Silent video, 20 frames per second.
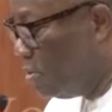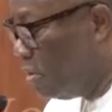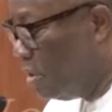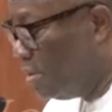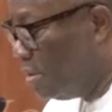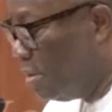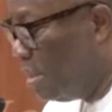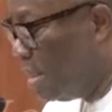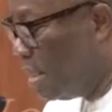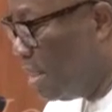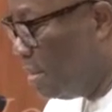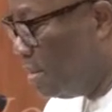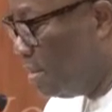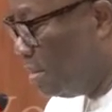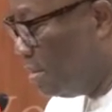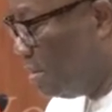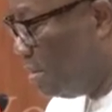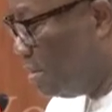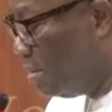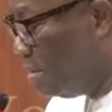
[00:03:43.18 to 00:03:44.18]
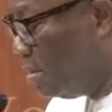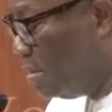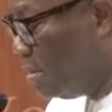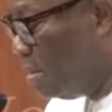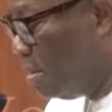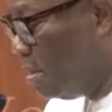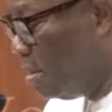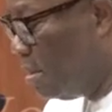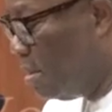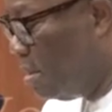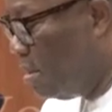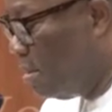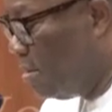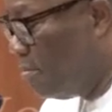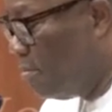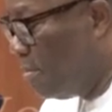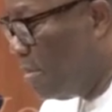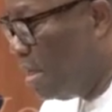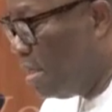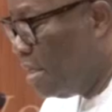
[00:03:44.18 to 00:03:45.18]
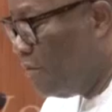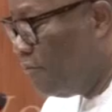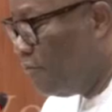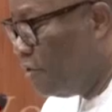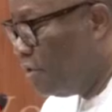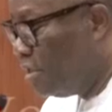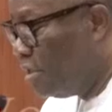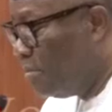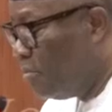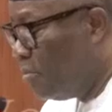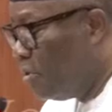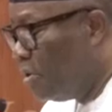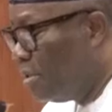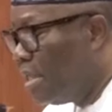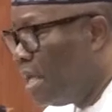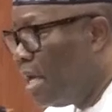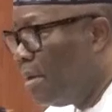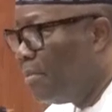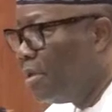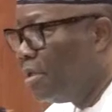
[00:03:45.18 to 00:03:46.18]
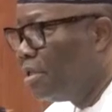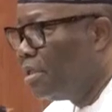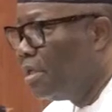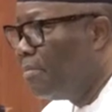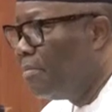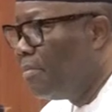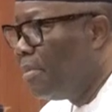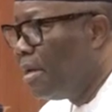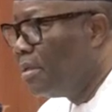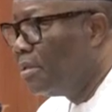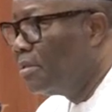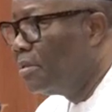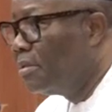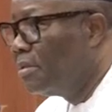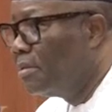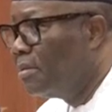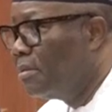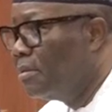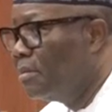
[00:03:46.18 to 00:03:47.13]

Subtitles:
to his legacies by devoting more time in chambers